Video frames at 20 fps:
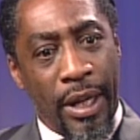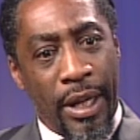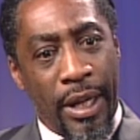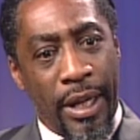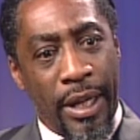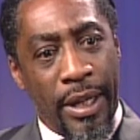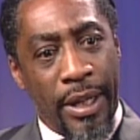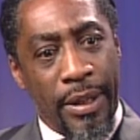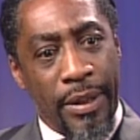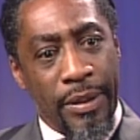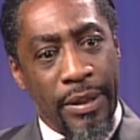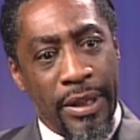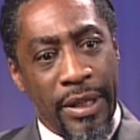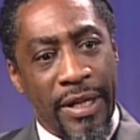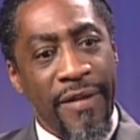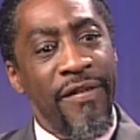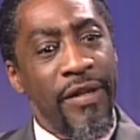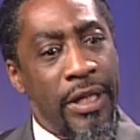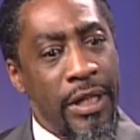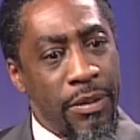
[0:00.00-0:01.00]
uh,
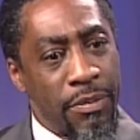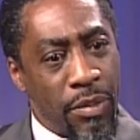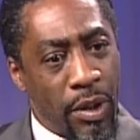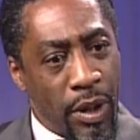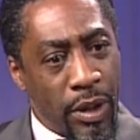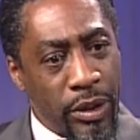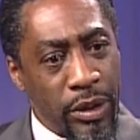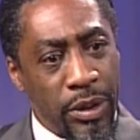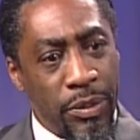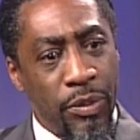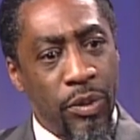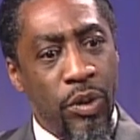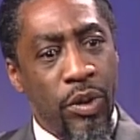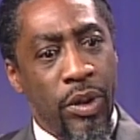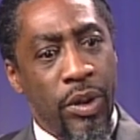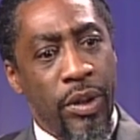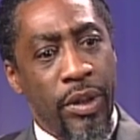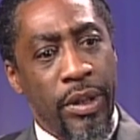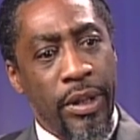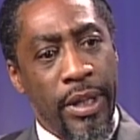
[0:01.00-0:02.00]
living in
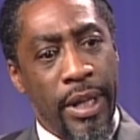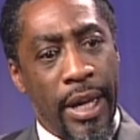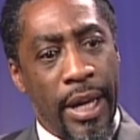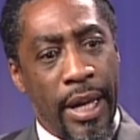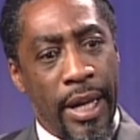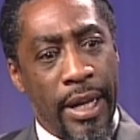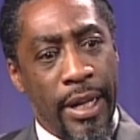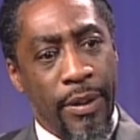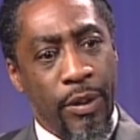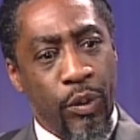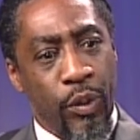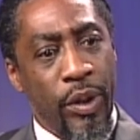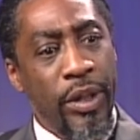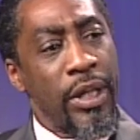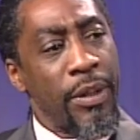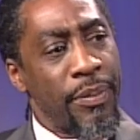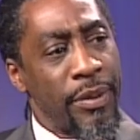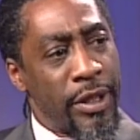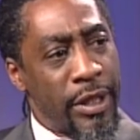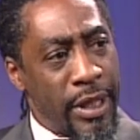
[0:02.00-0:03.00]
Baltimore, uh,
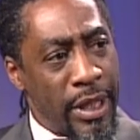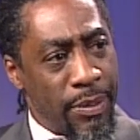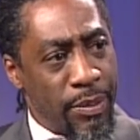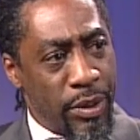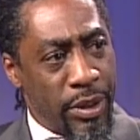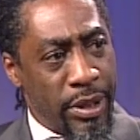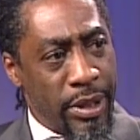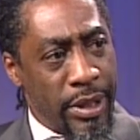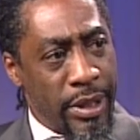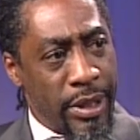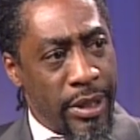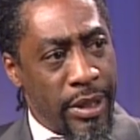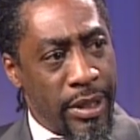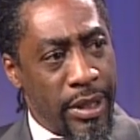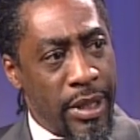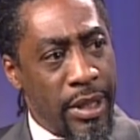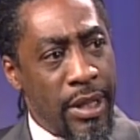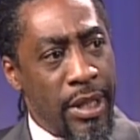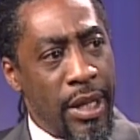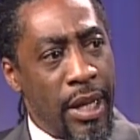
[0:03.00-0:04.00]
growing up in the neighborhood,
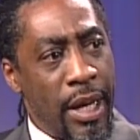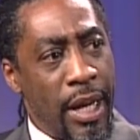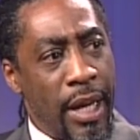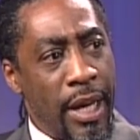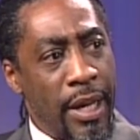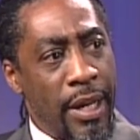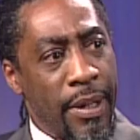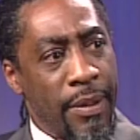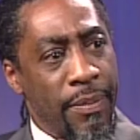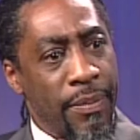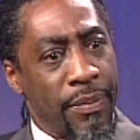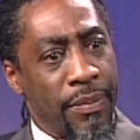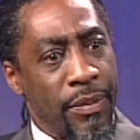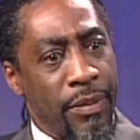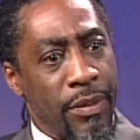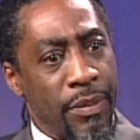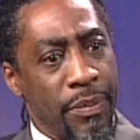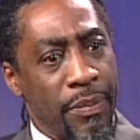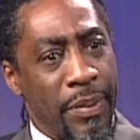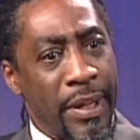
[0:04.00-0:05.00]
um,
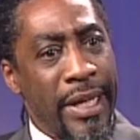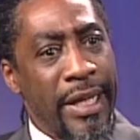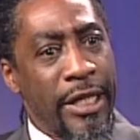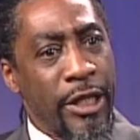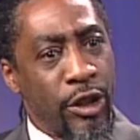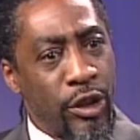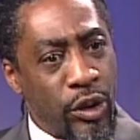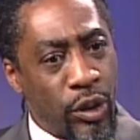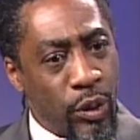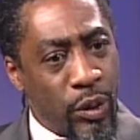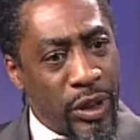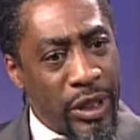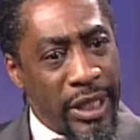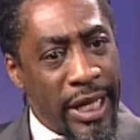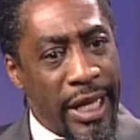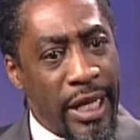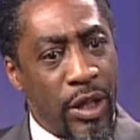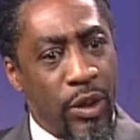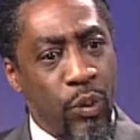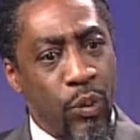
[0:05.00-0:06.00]
being
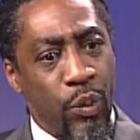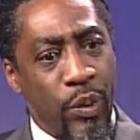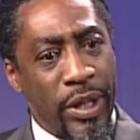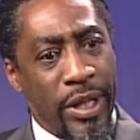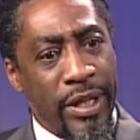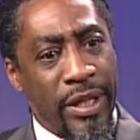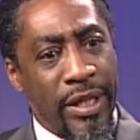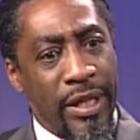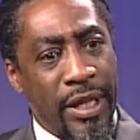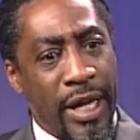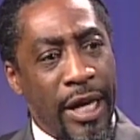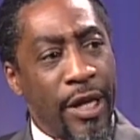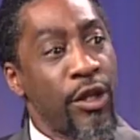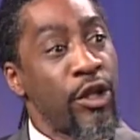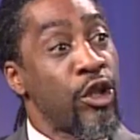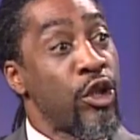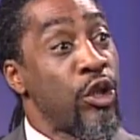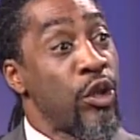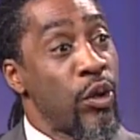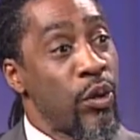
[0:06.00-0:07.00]
associated with
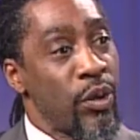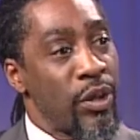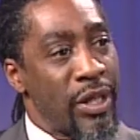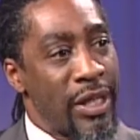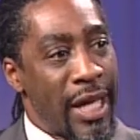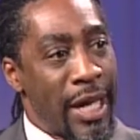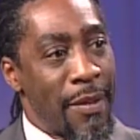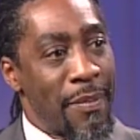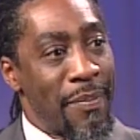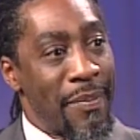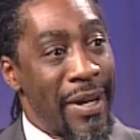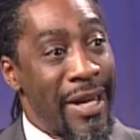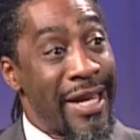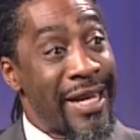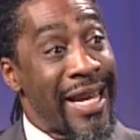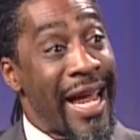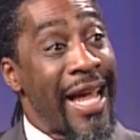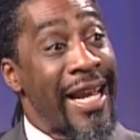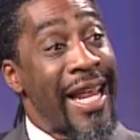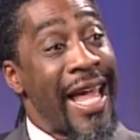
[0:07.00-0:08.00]
other youth that may
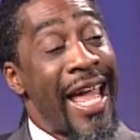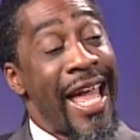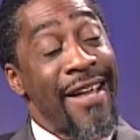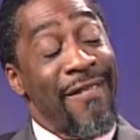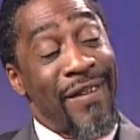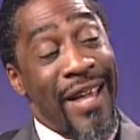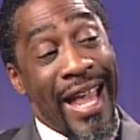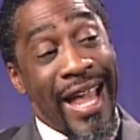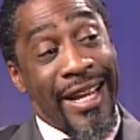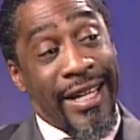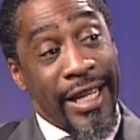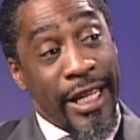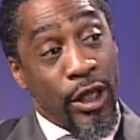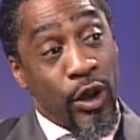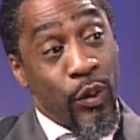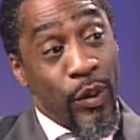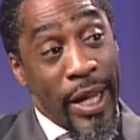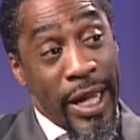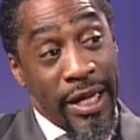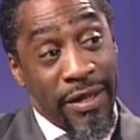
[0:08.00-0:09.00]
not have had that
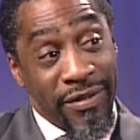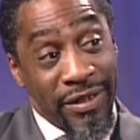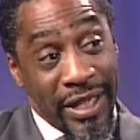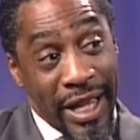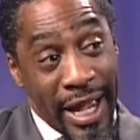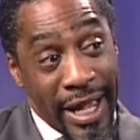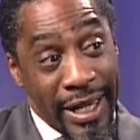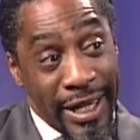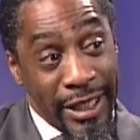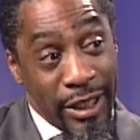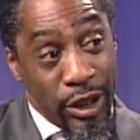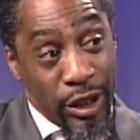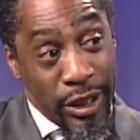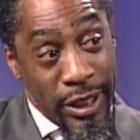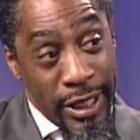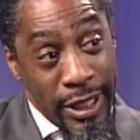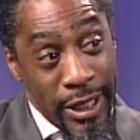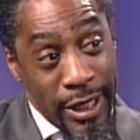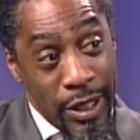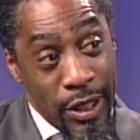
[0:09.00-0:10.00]
creative side as you
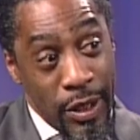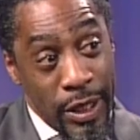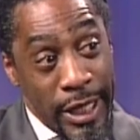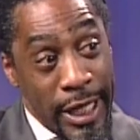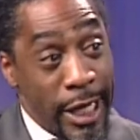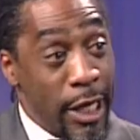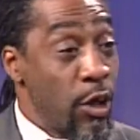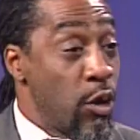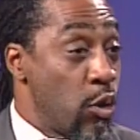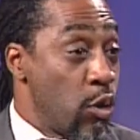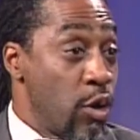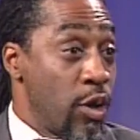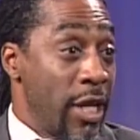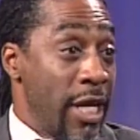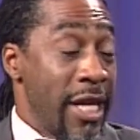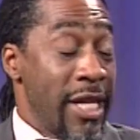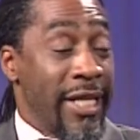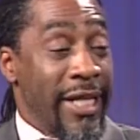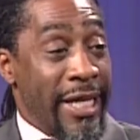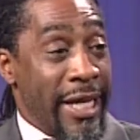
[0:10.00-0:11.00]
did, and or
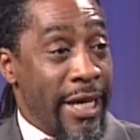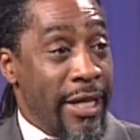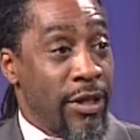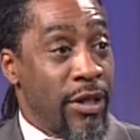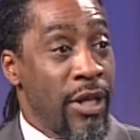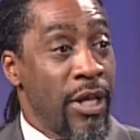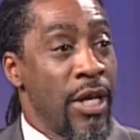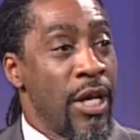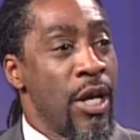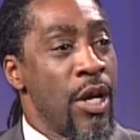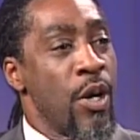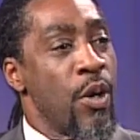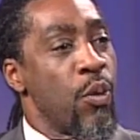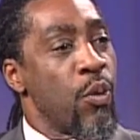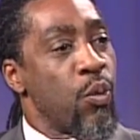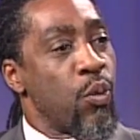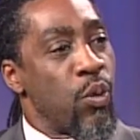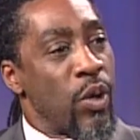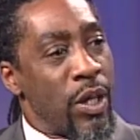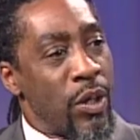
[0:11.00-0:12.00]
they did. Mm
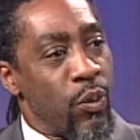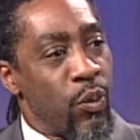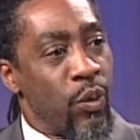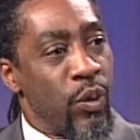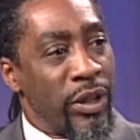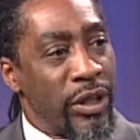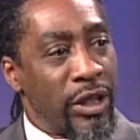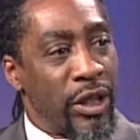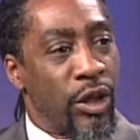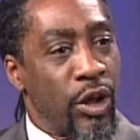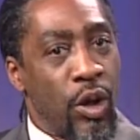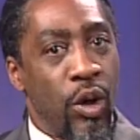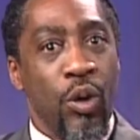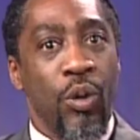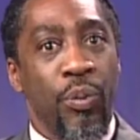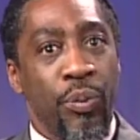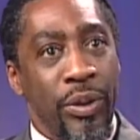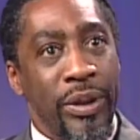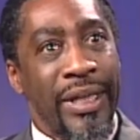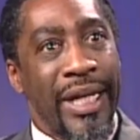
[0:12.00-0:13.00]
-hmm. What was the
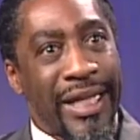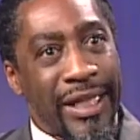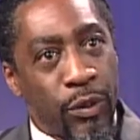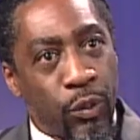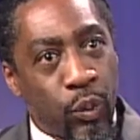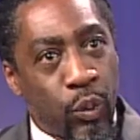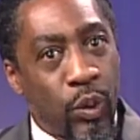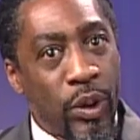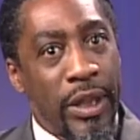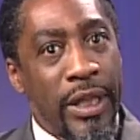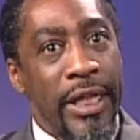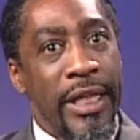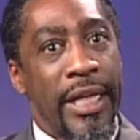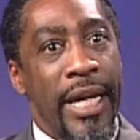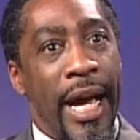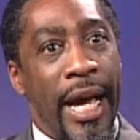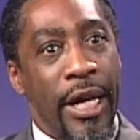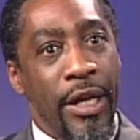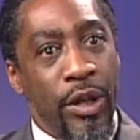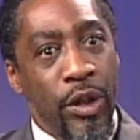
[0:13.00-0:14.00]
culprit that really
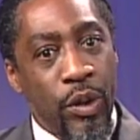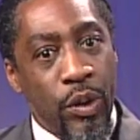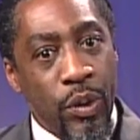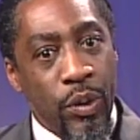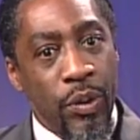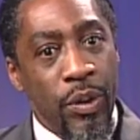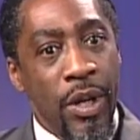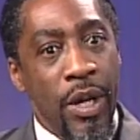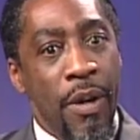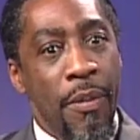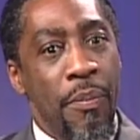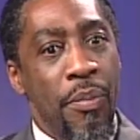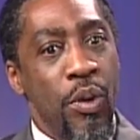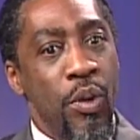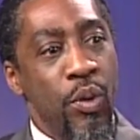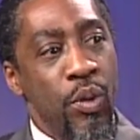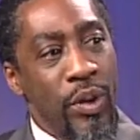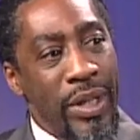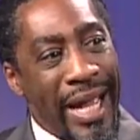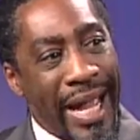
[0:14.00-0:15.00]
got you
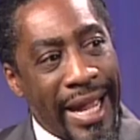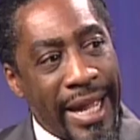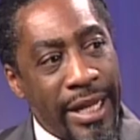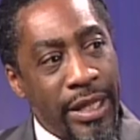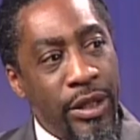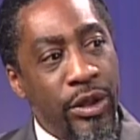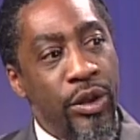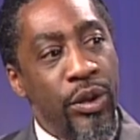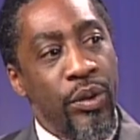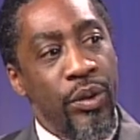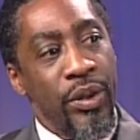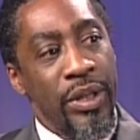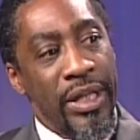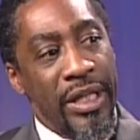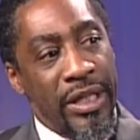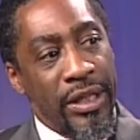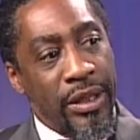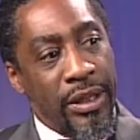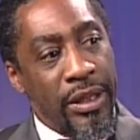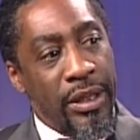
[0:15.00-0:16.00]
pulled into
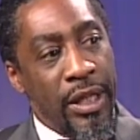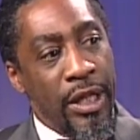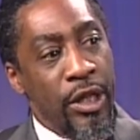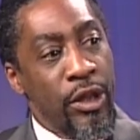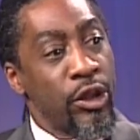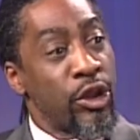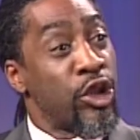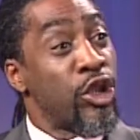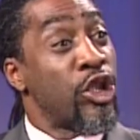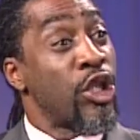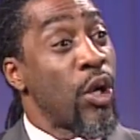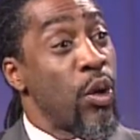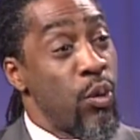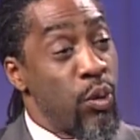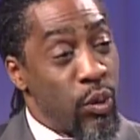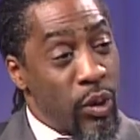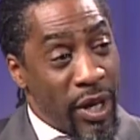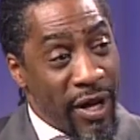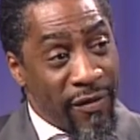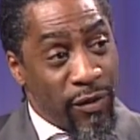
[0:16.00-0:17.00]
this
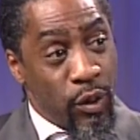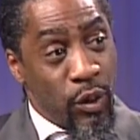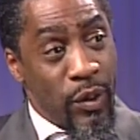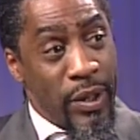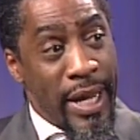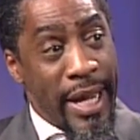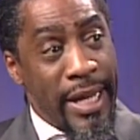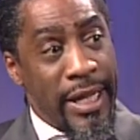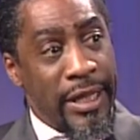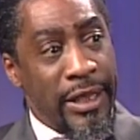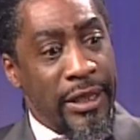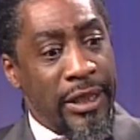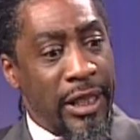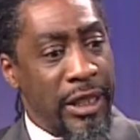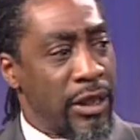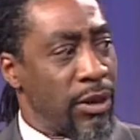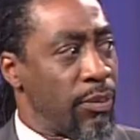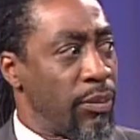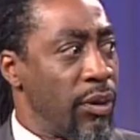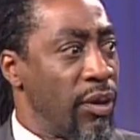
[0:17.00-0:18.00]
zone of creating
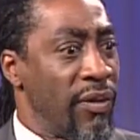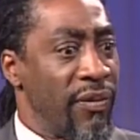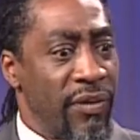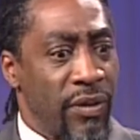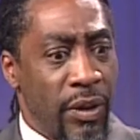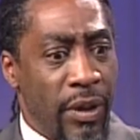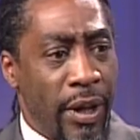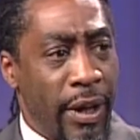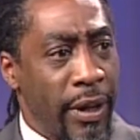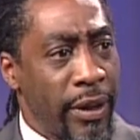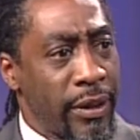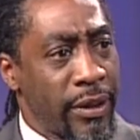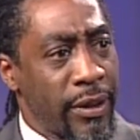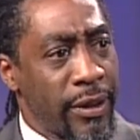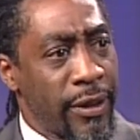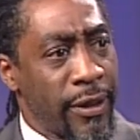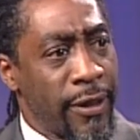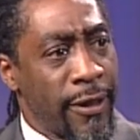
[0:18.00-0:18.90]
such beautiful art?